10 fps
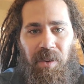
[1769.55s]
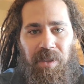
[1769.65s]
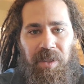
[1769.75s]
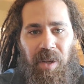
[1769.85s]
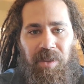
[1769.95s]

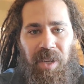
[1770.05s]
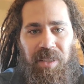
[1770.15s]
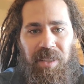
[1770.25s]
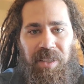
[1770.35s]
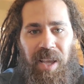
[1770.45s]
What's up,
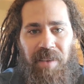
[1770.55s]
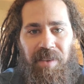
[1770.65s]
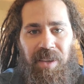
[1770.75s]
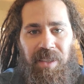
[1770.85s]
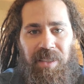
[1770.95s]
Justin
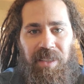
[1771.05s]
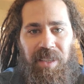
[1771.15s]
Davis?